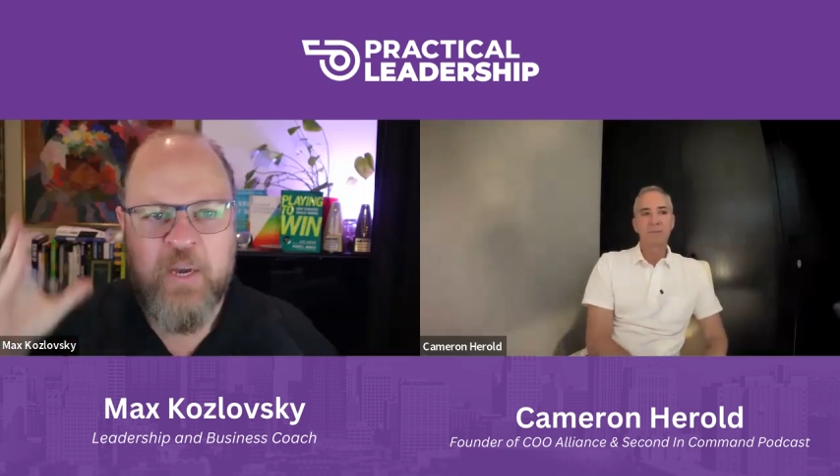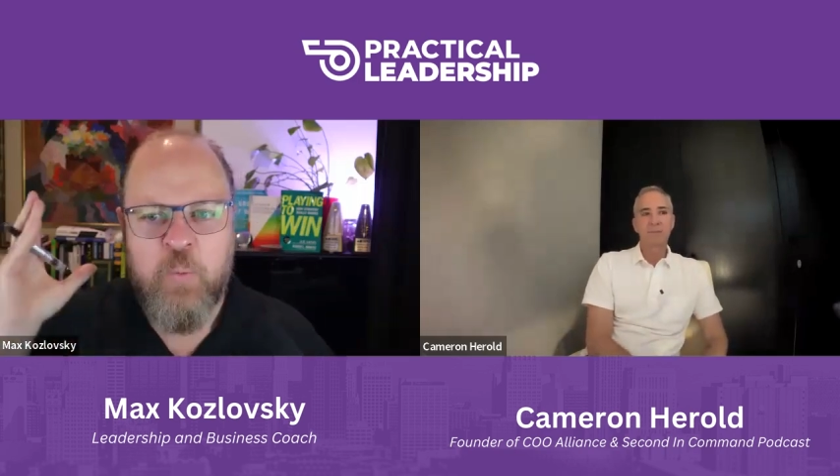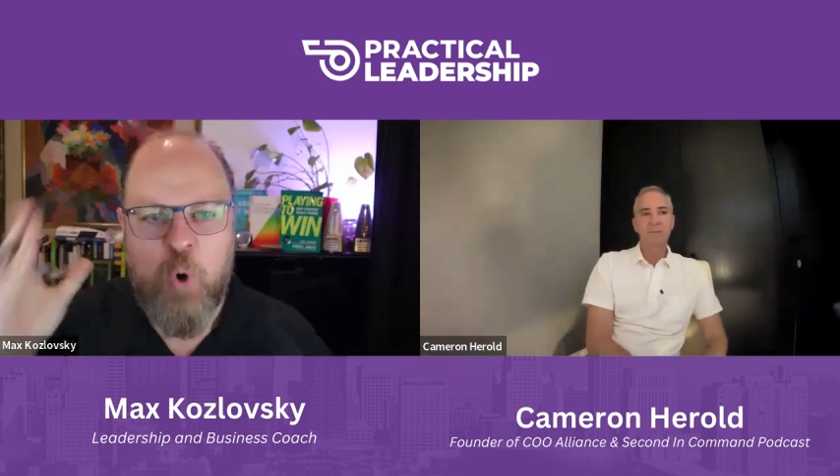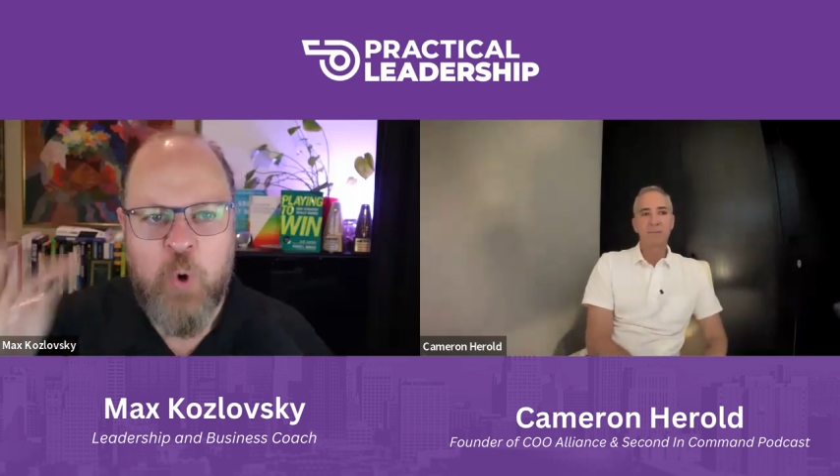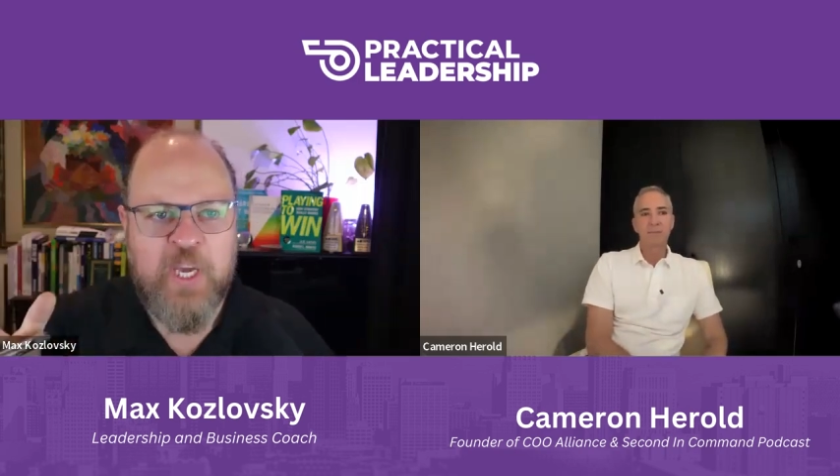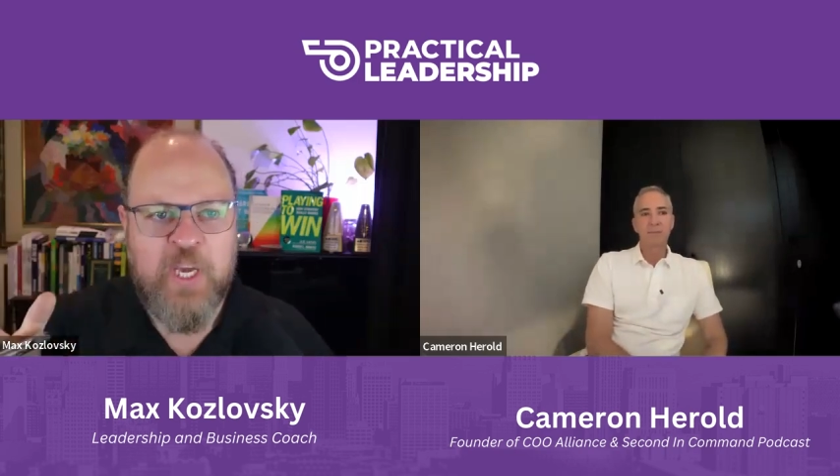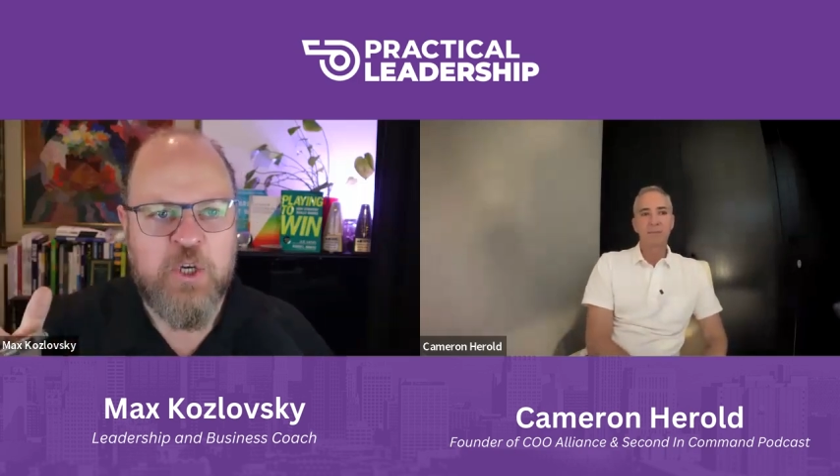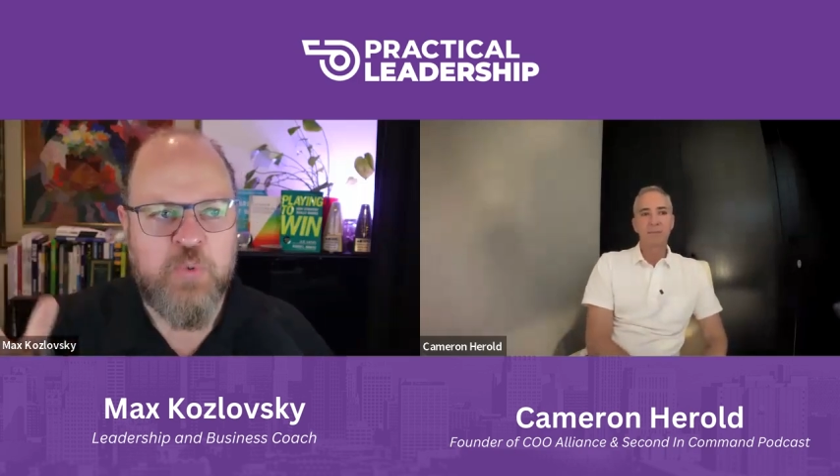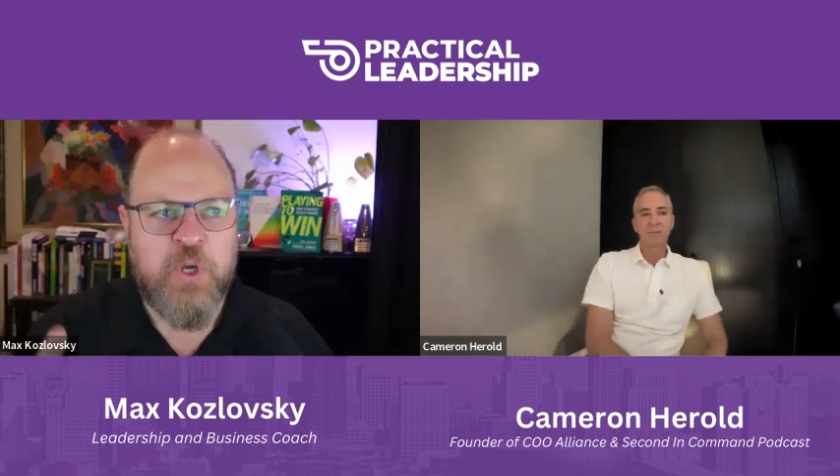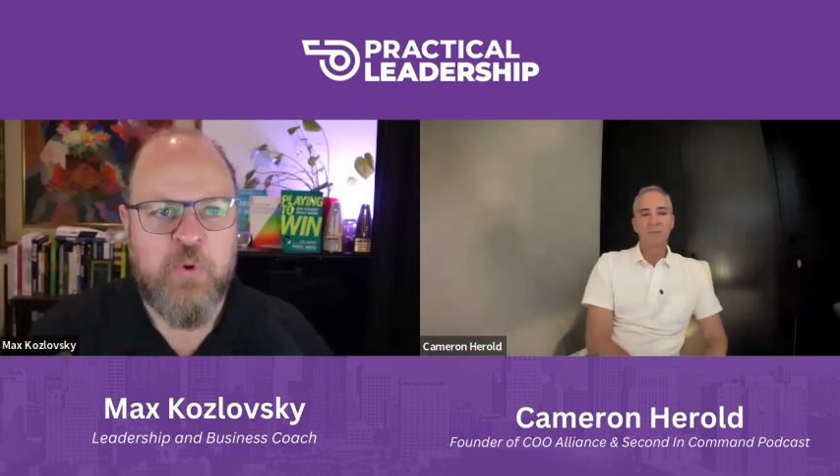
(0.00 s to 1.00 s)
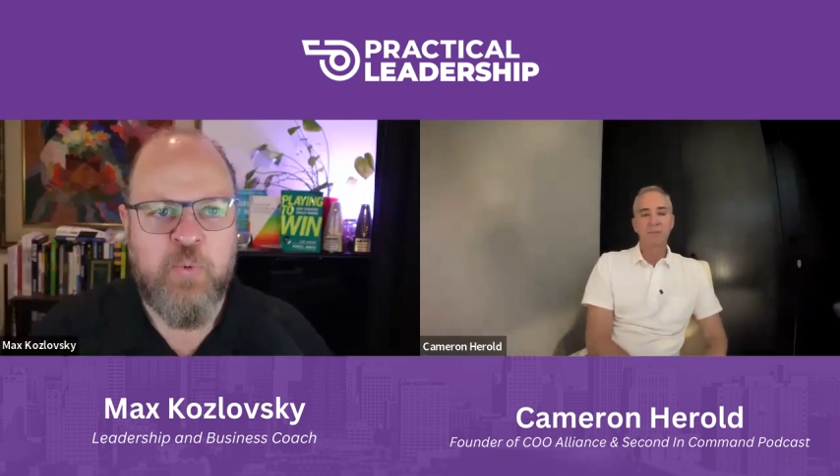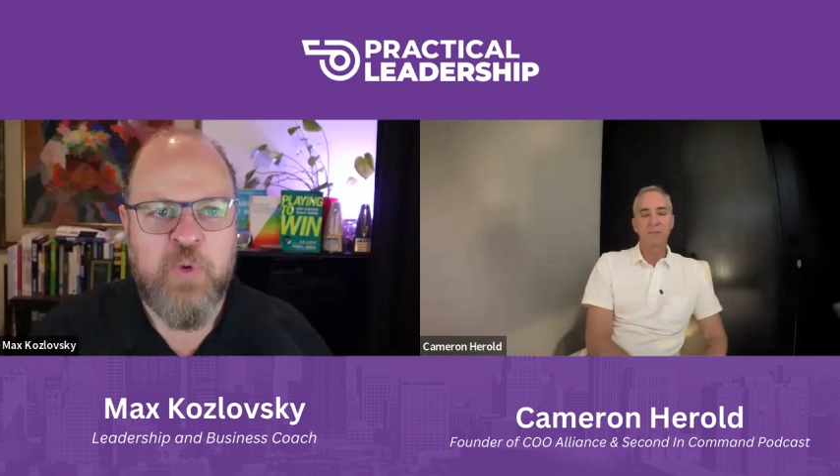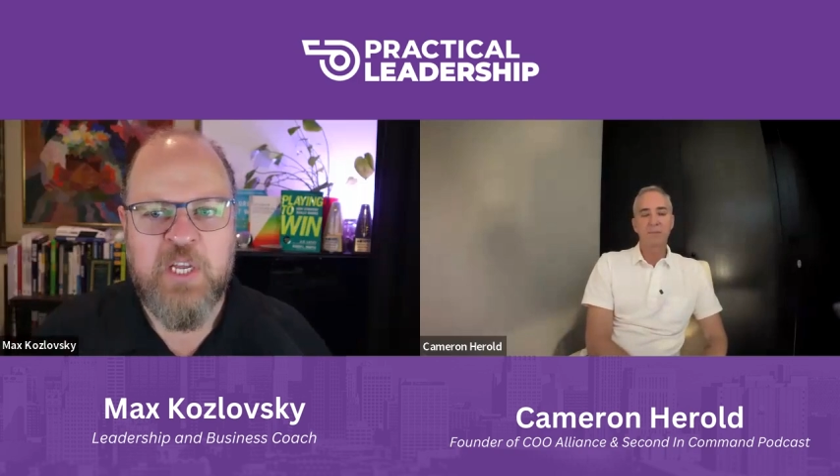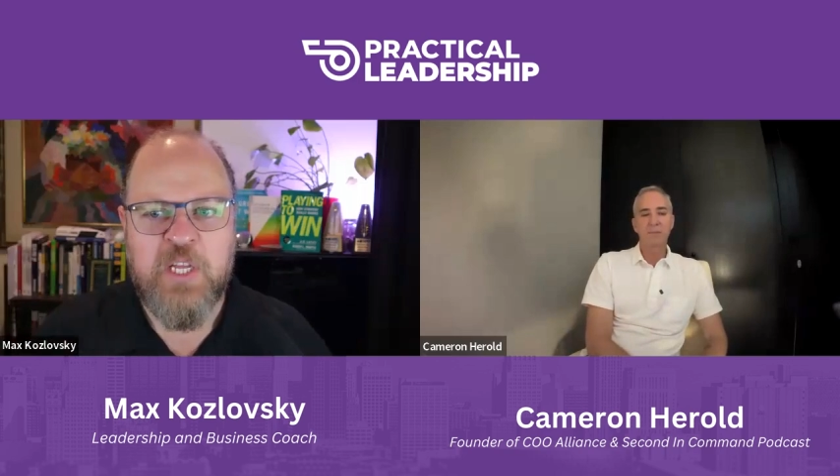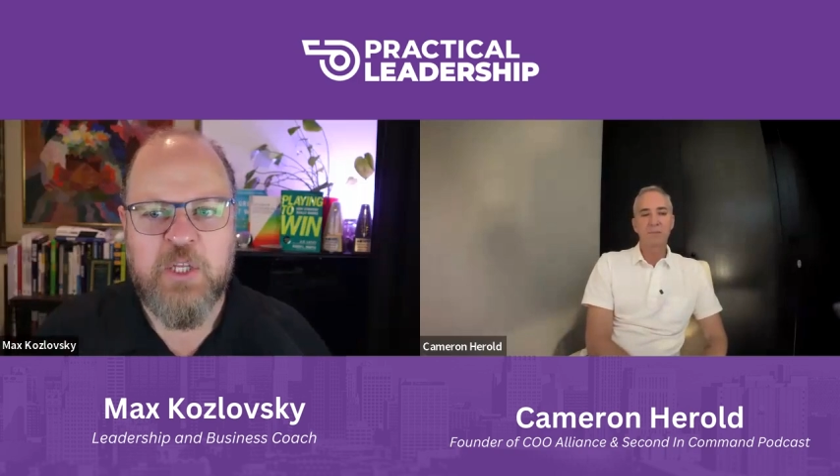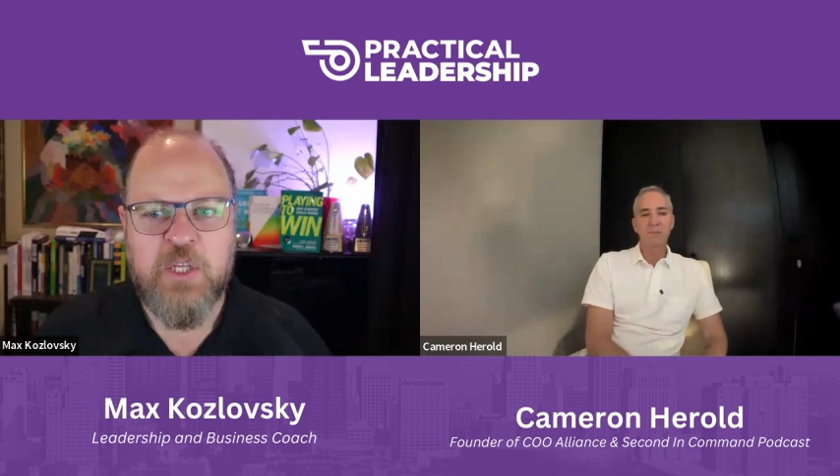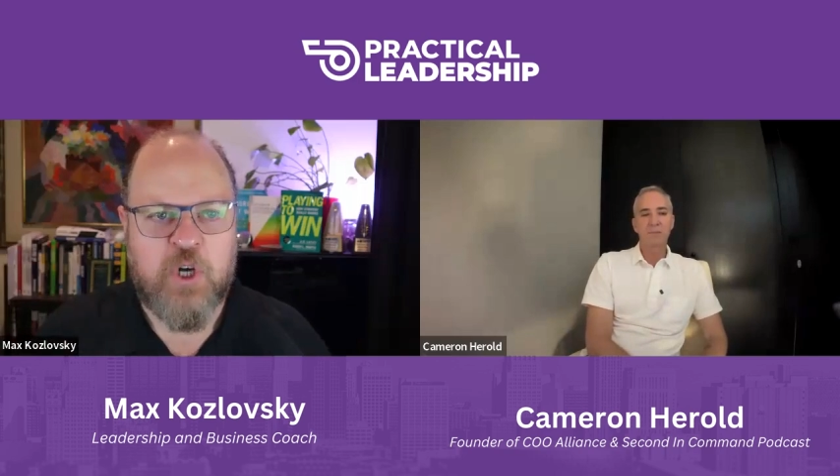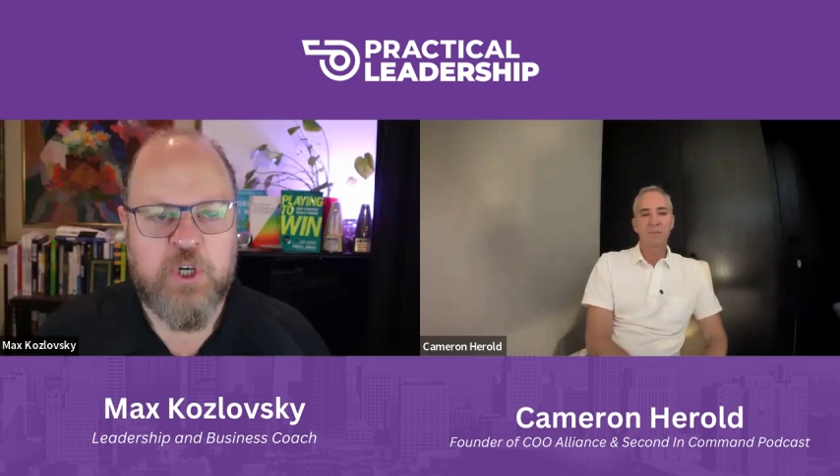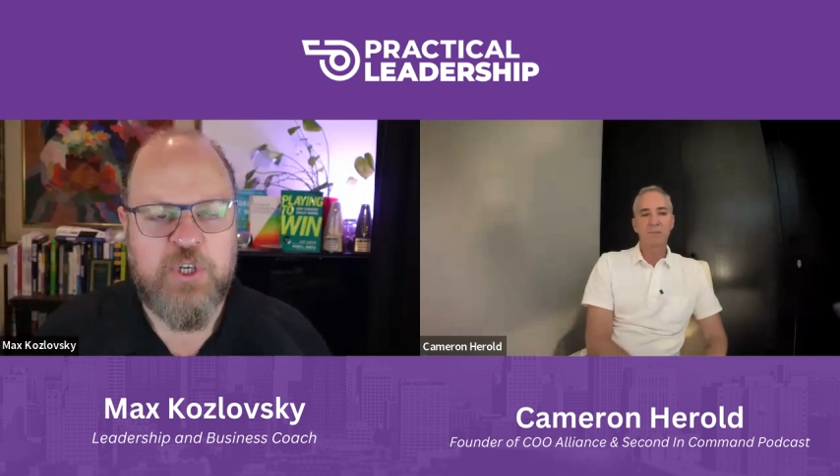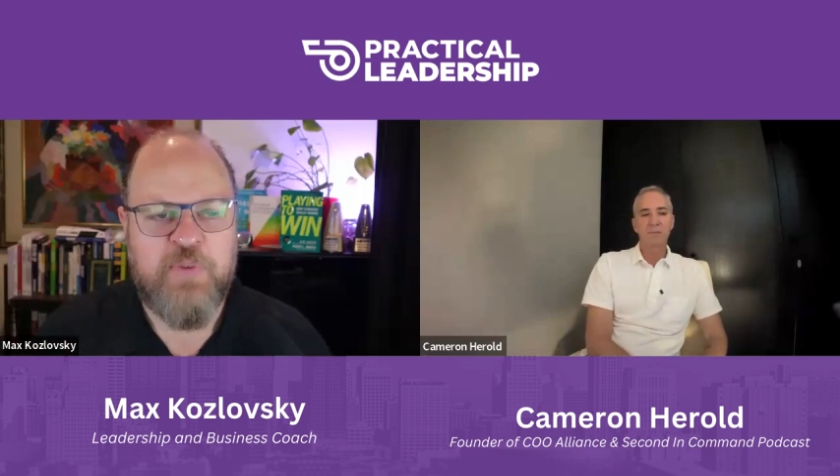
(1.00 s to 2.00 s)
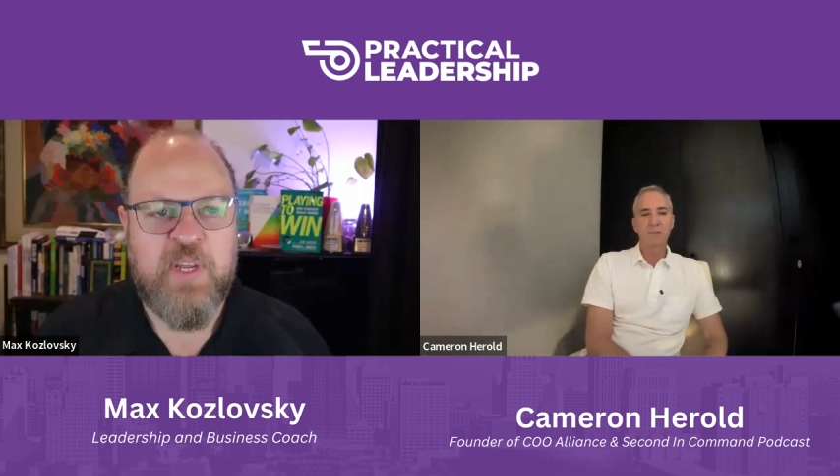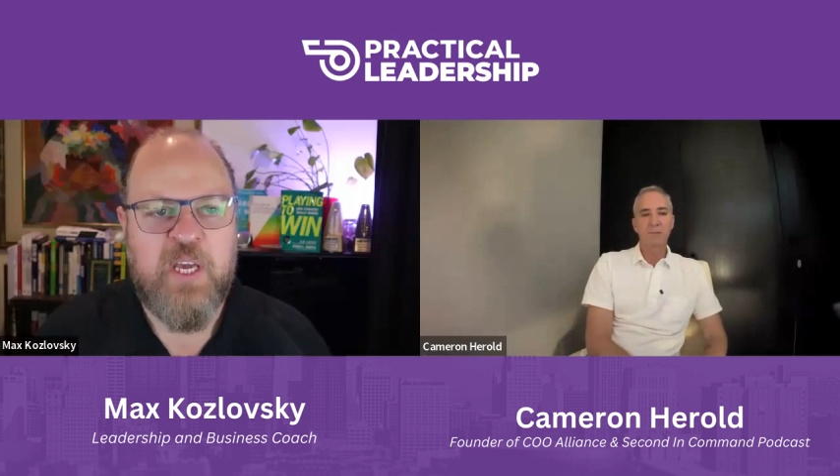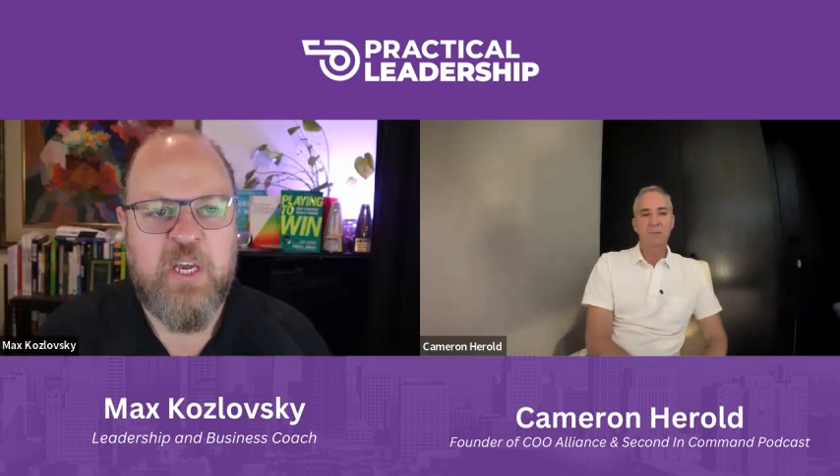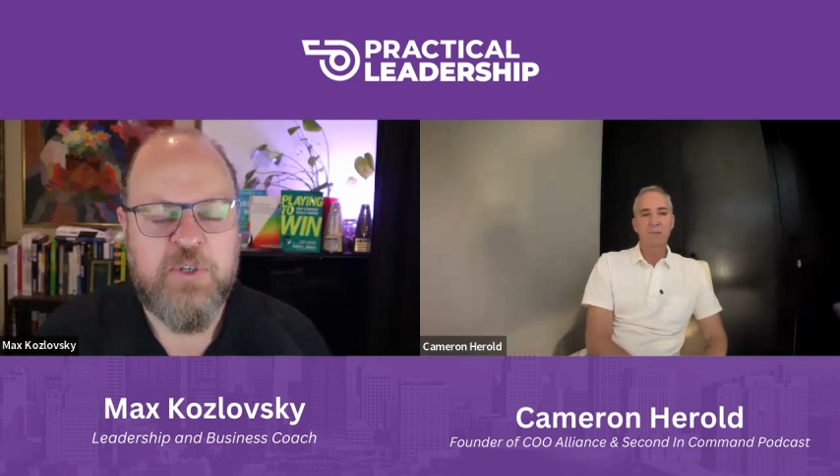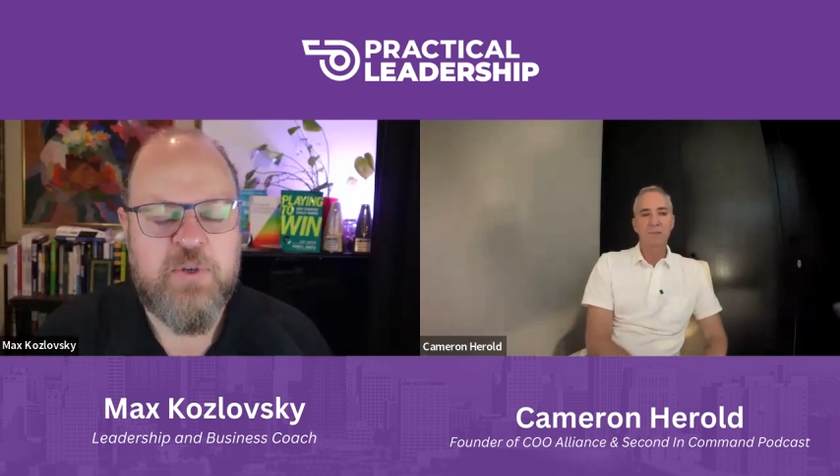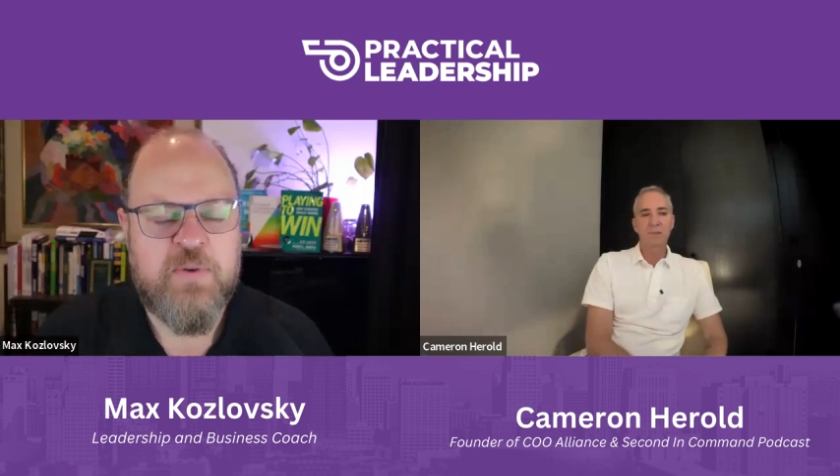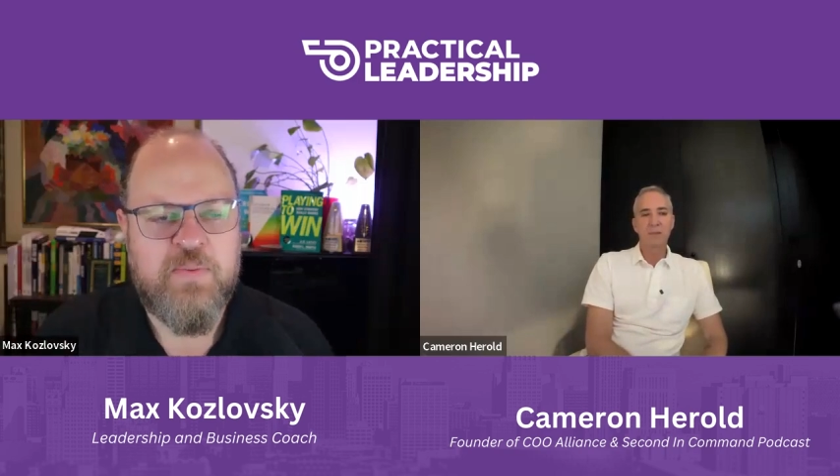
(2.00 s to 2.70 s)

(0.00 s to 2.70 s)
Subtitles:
whoa, here's where you really need to start shifting gears?